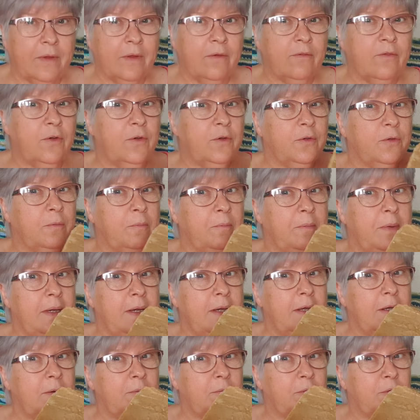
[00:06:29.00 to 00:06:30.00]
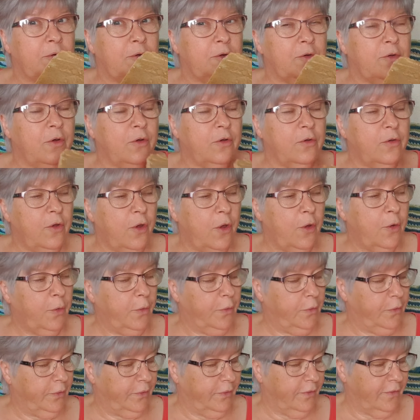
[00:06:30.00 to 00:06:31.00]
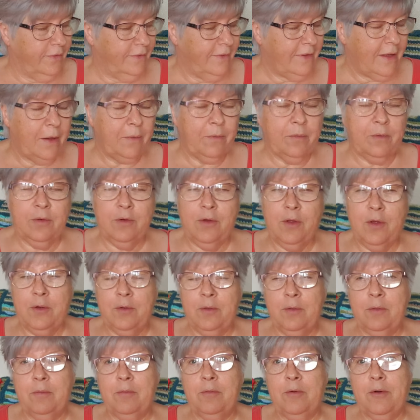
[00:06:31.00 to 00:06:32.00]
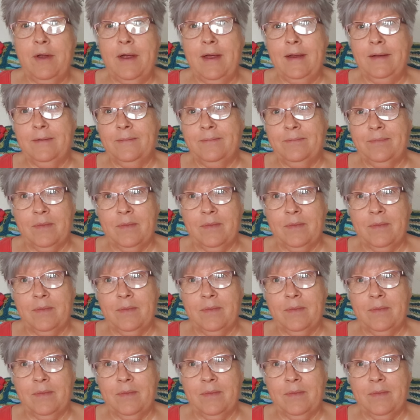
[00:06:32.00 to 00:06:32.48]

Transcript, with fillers: I've got some peanut butter on toast, on sourdough bread.